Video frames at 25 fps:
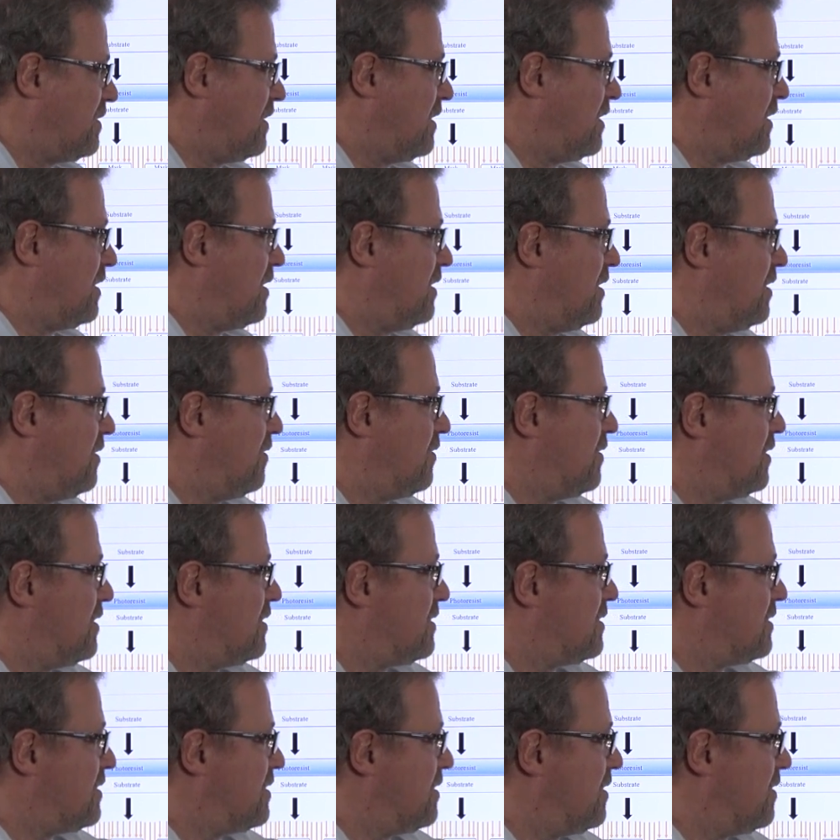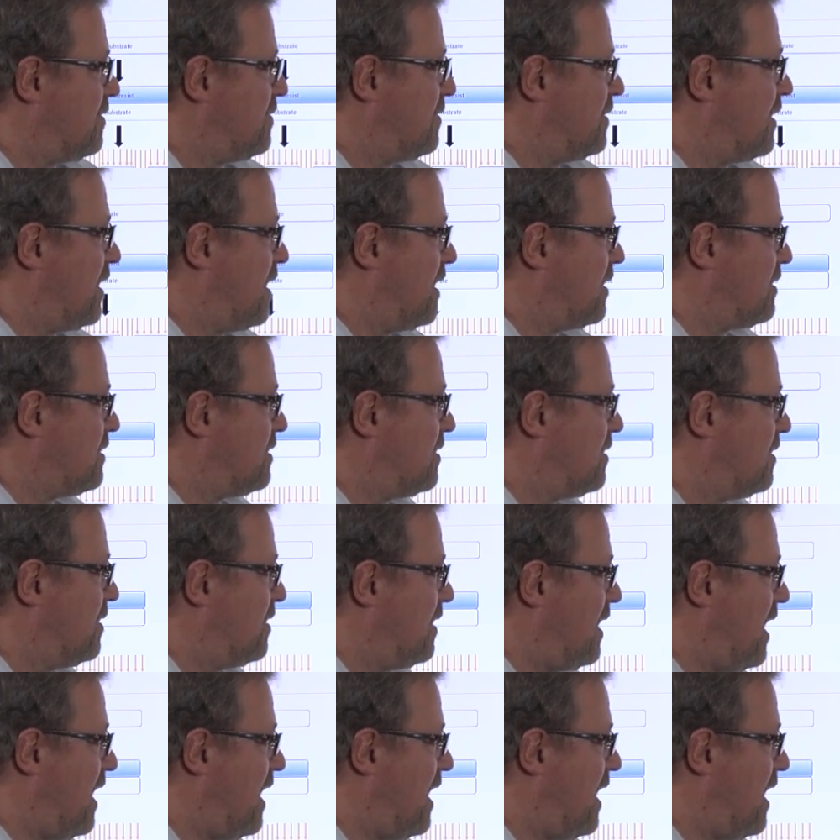thing here is that